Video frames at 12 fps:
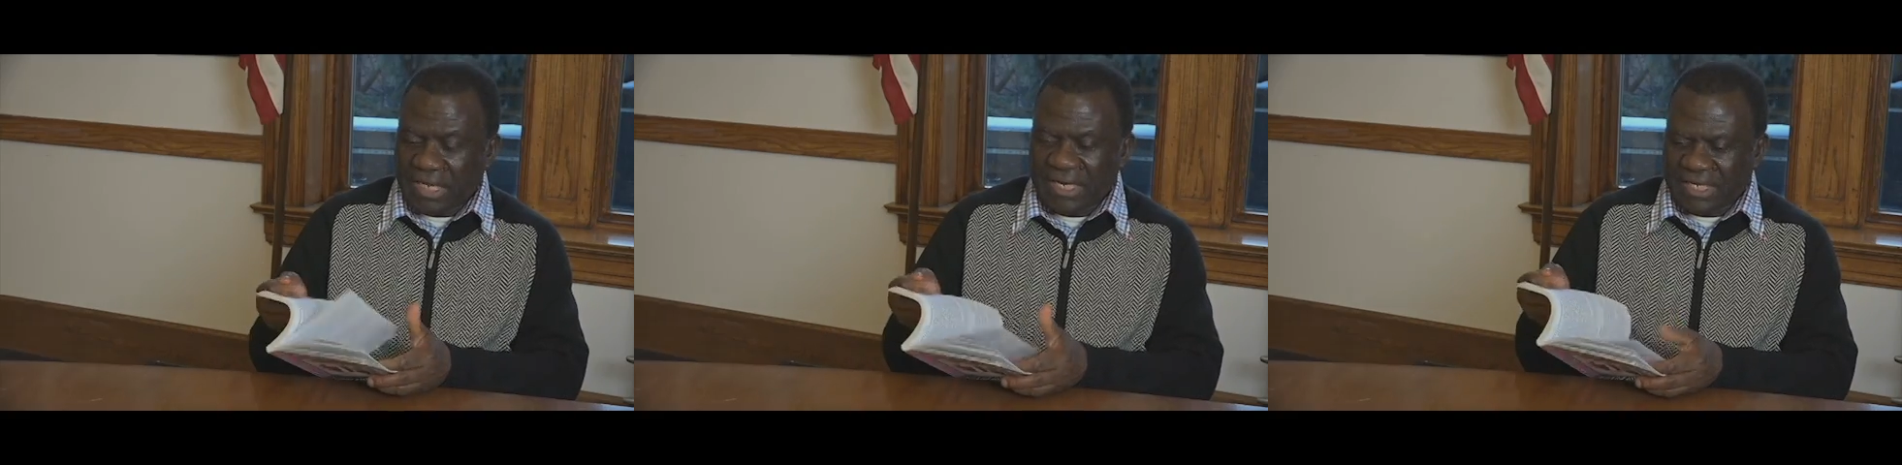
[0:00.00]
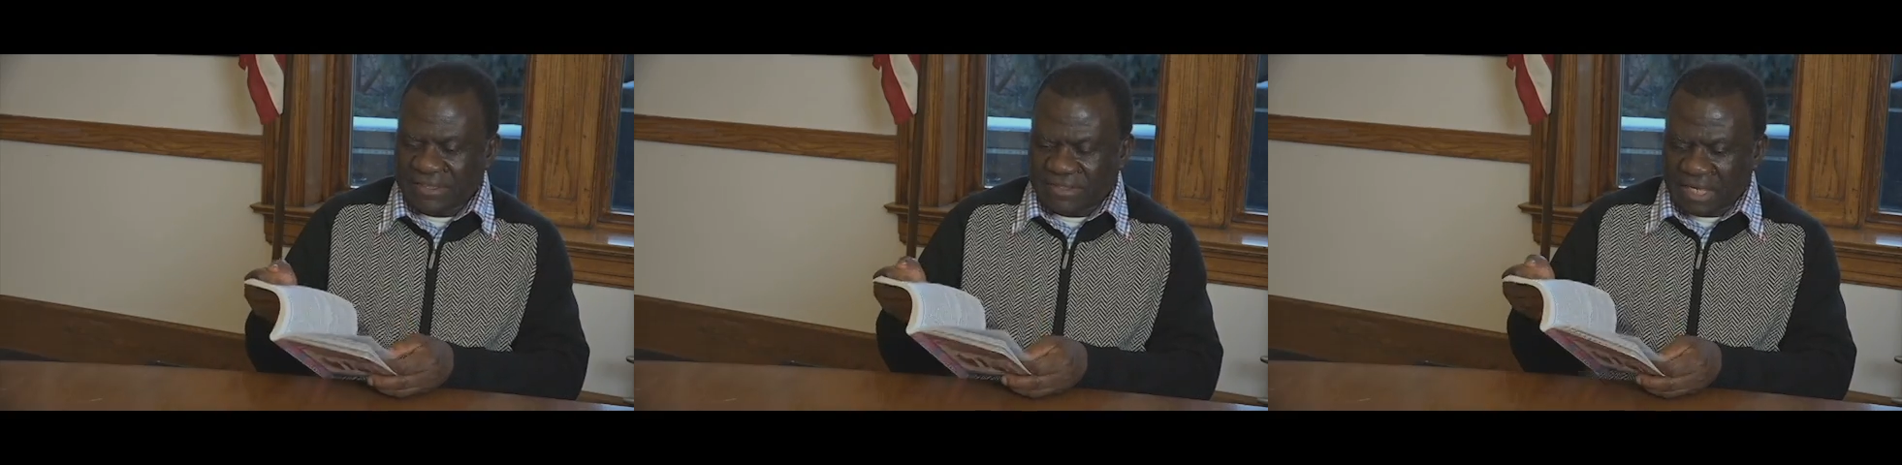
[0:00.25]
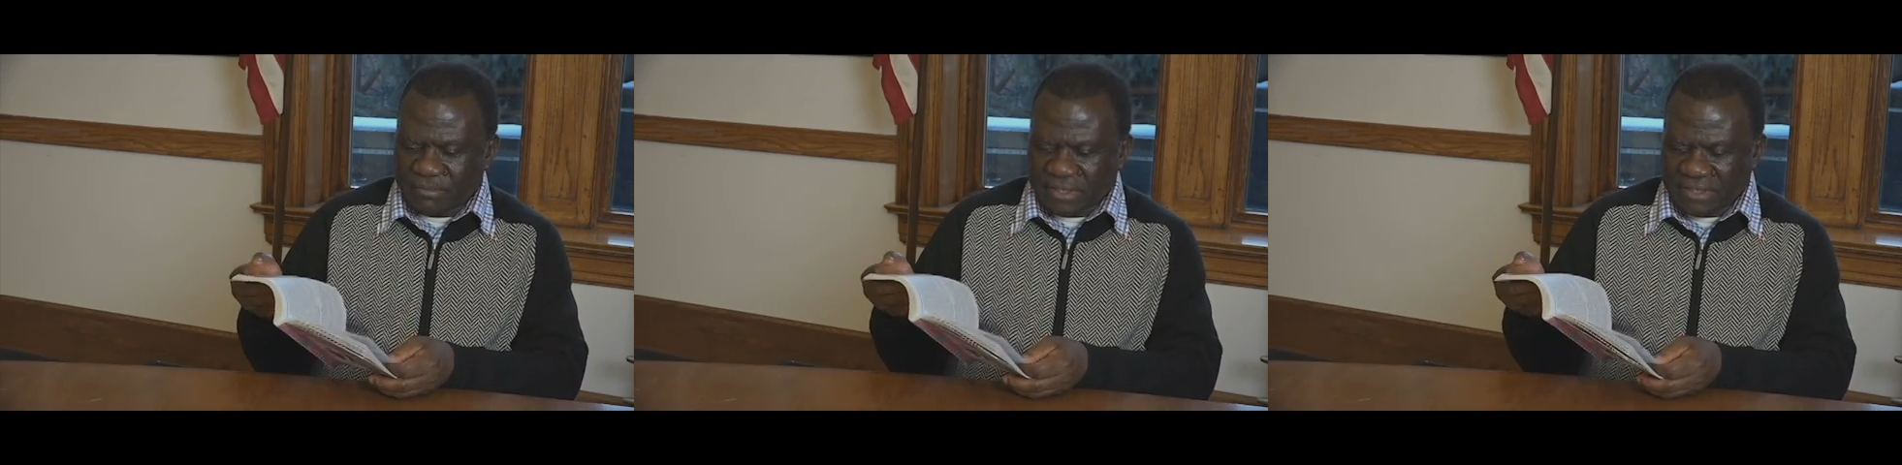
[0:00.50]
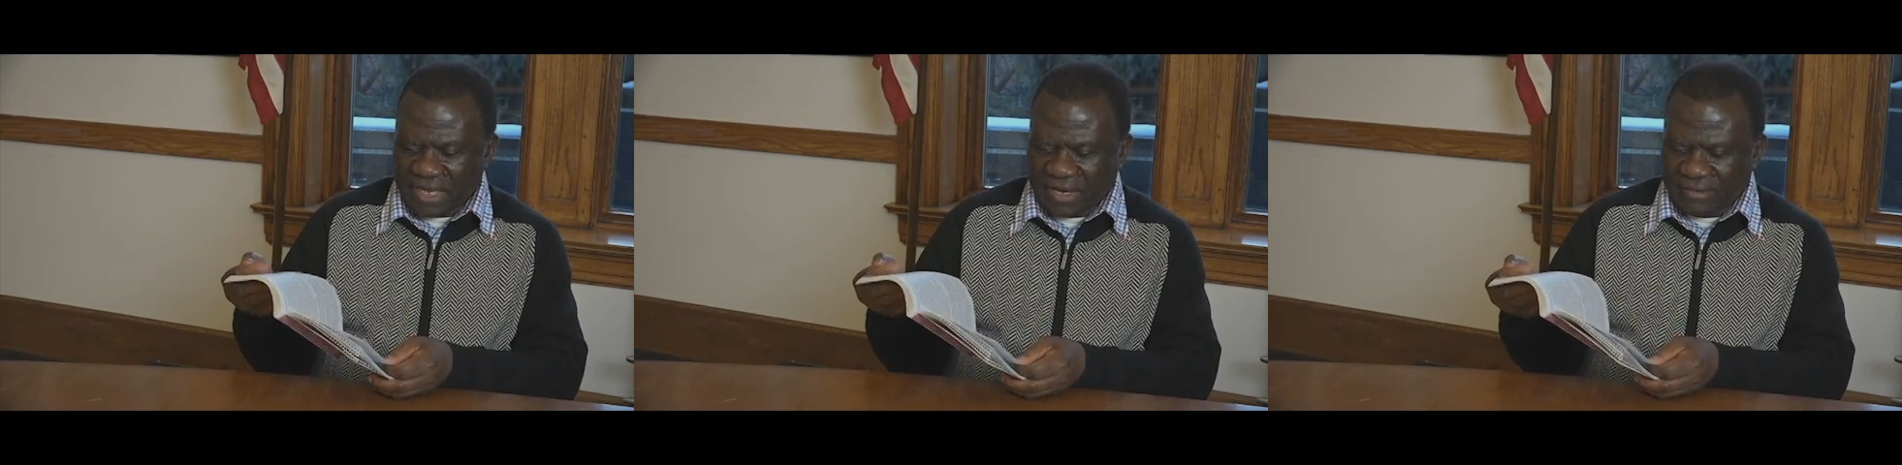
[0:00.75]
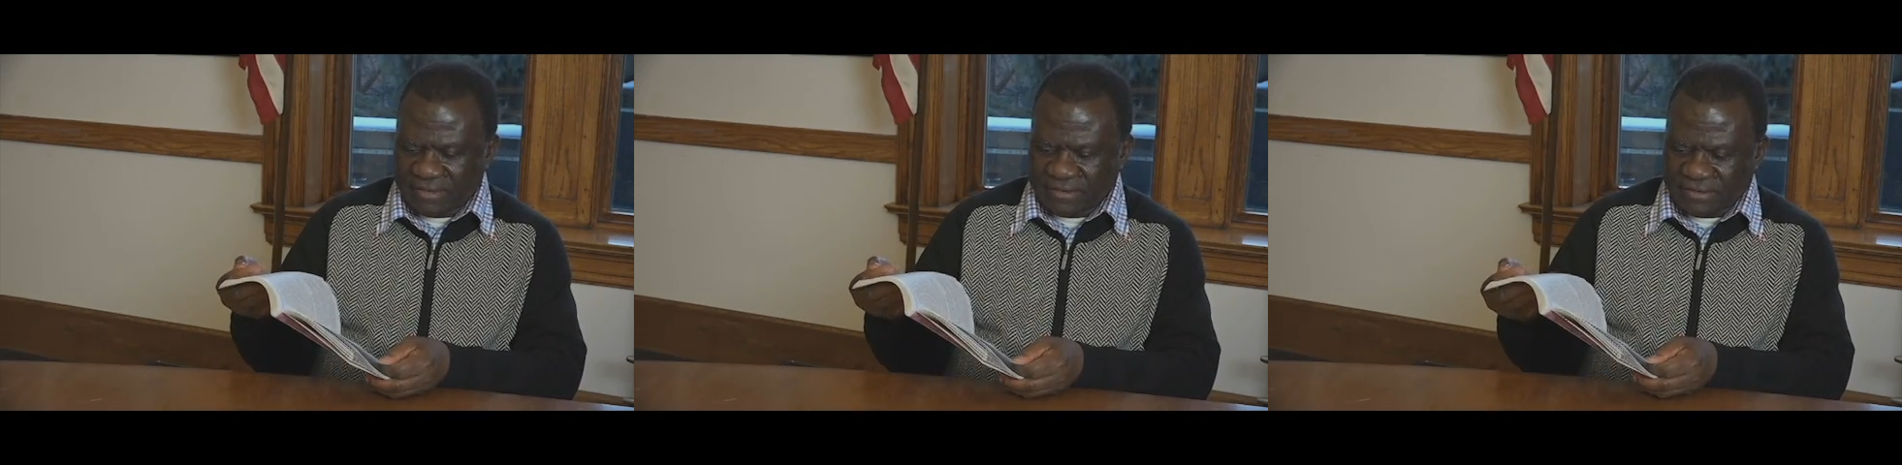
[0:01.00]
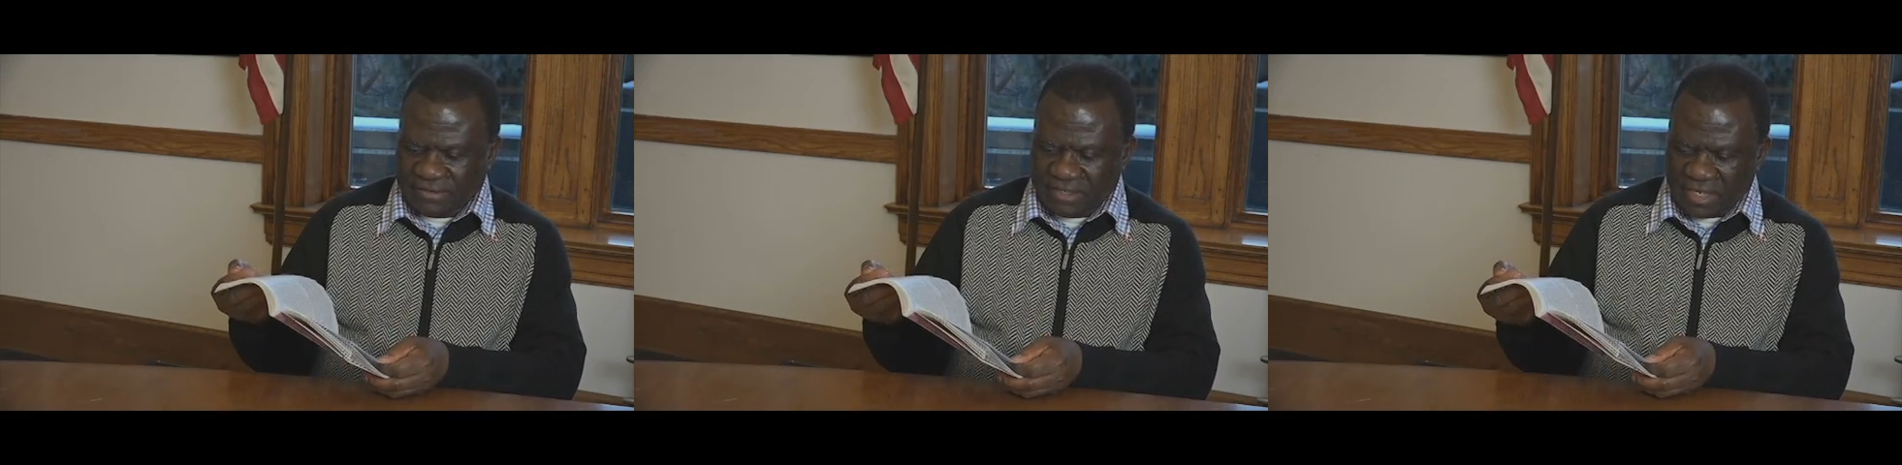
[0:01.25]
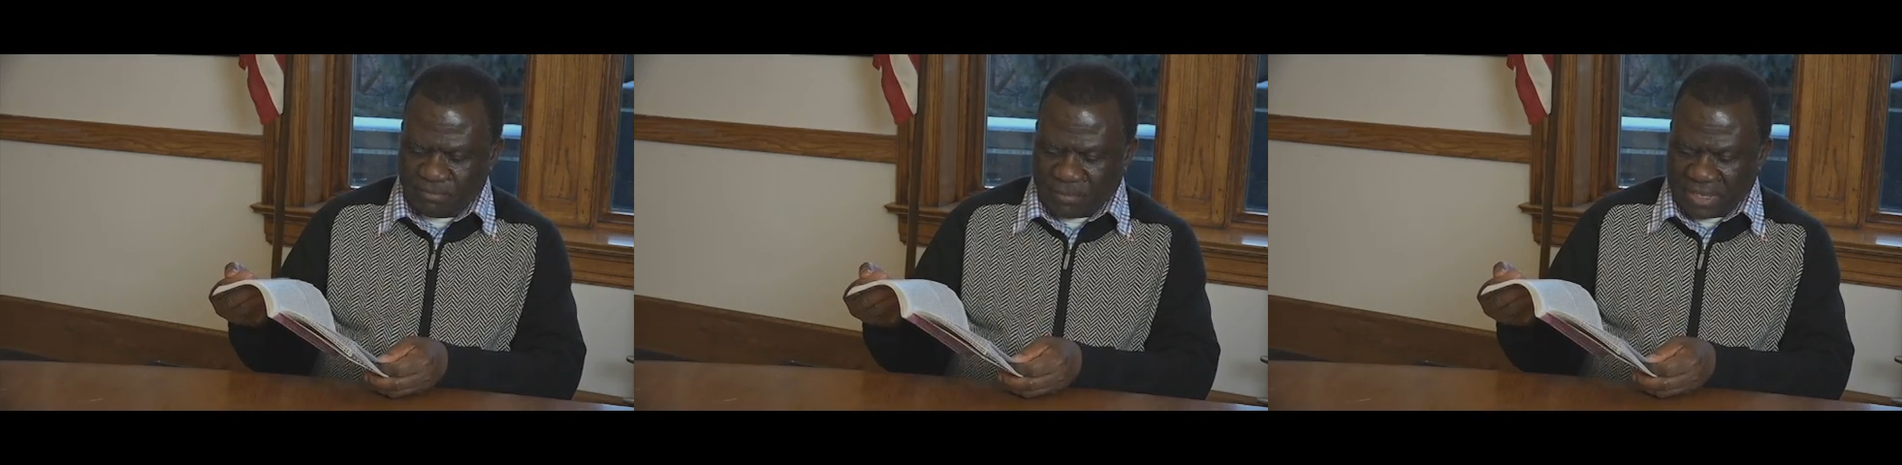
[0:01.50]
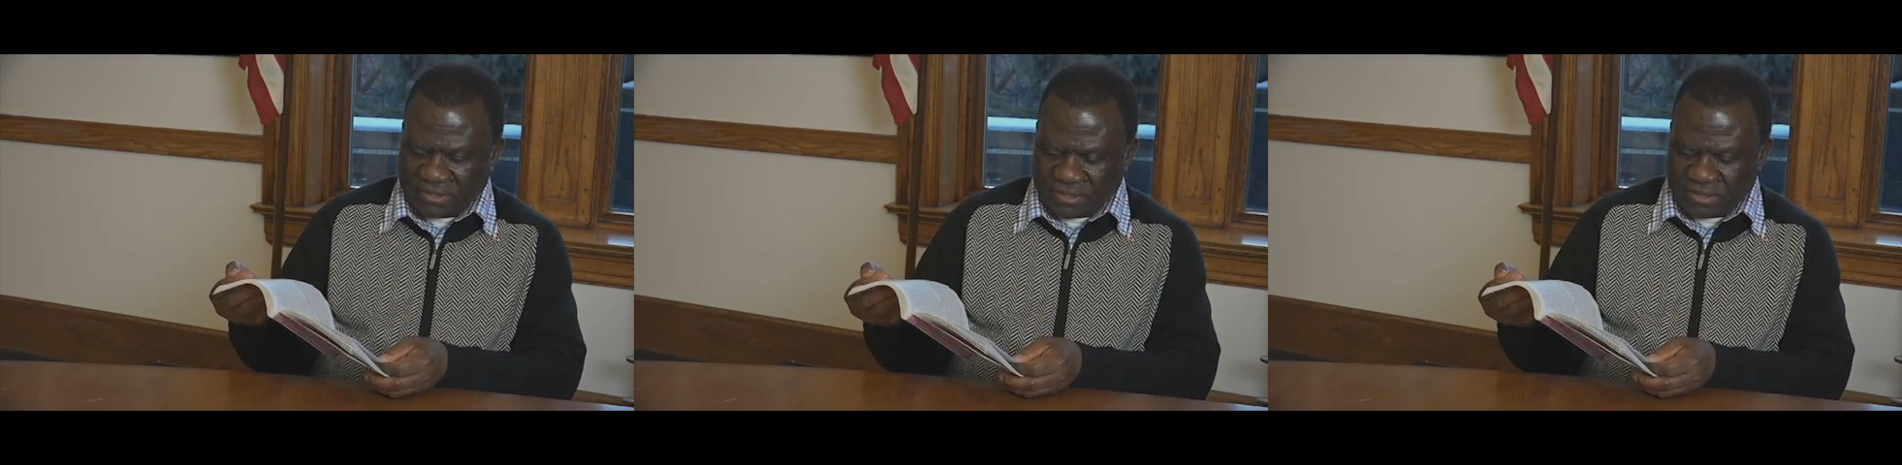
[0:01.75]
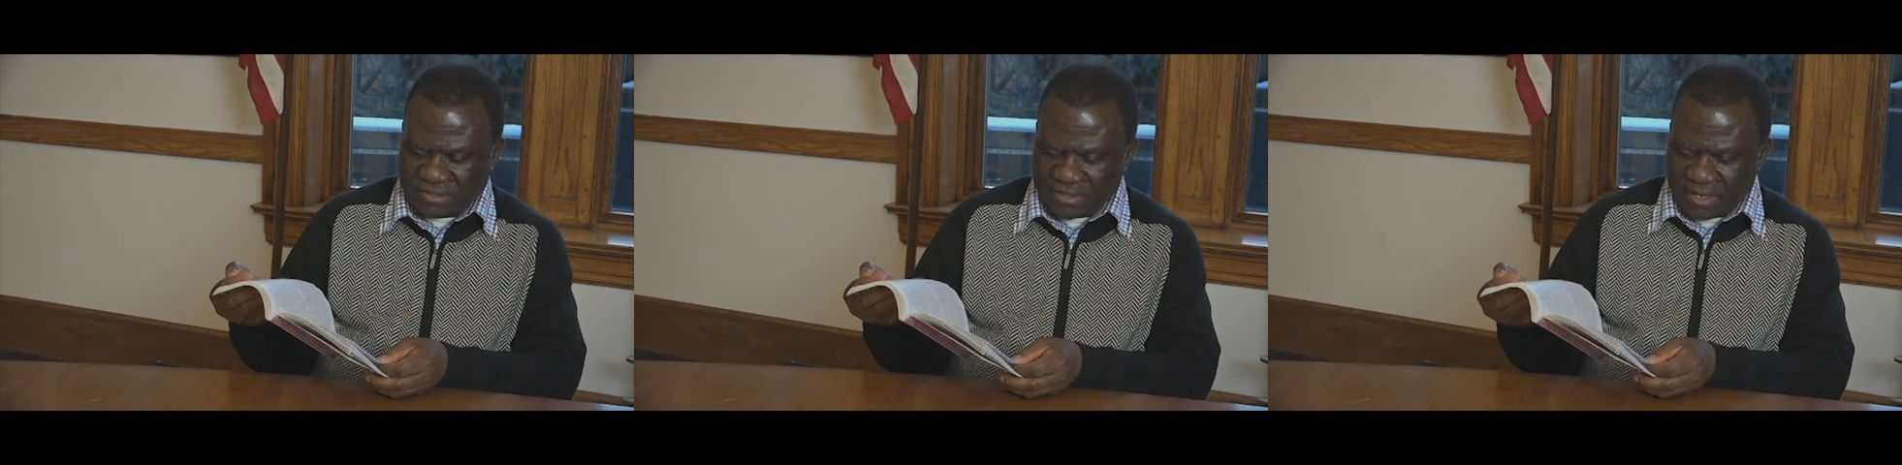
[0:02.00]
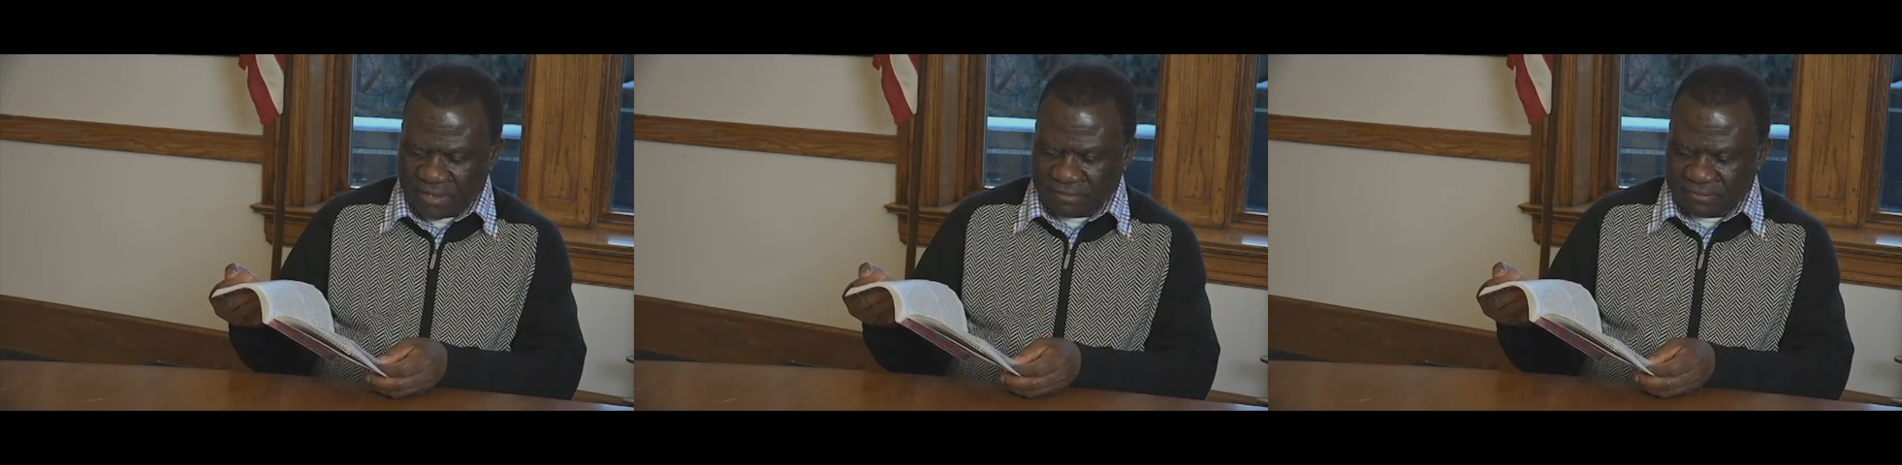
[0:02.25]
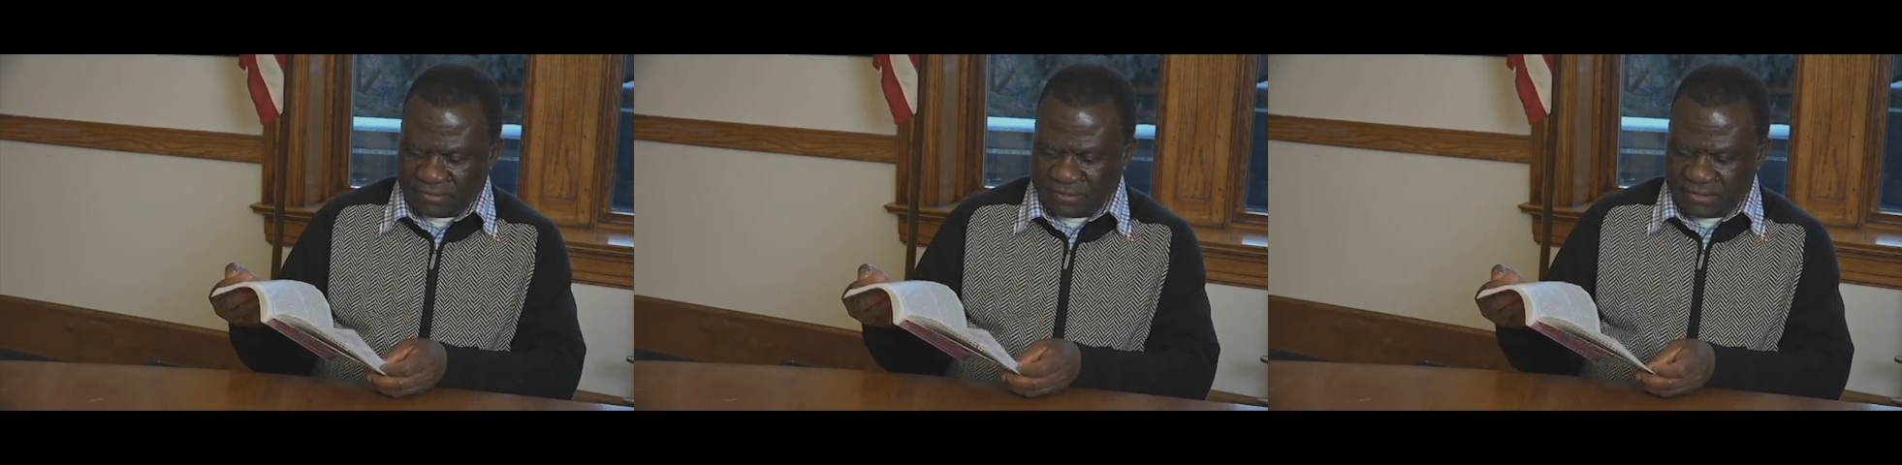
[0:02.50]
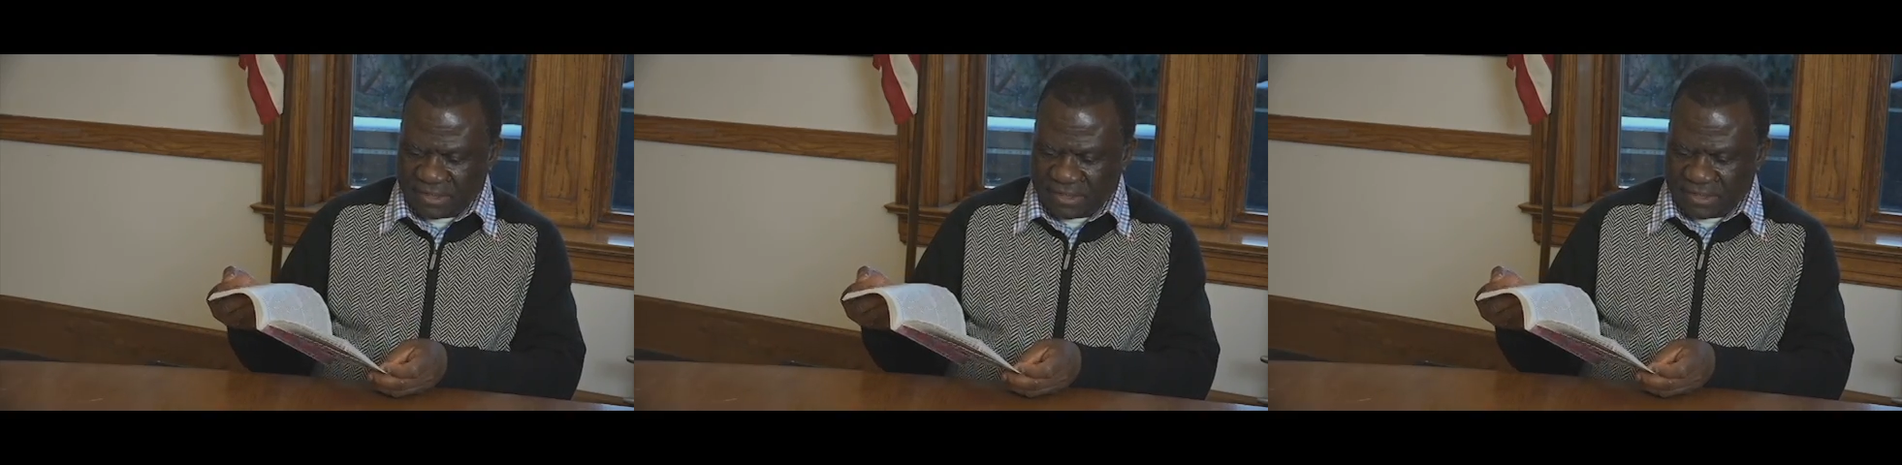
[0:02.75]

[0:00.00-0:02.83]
intermediaries, third-party sales,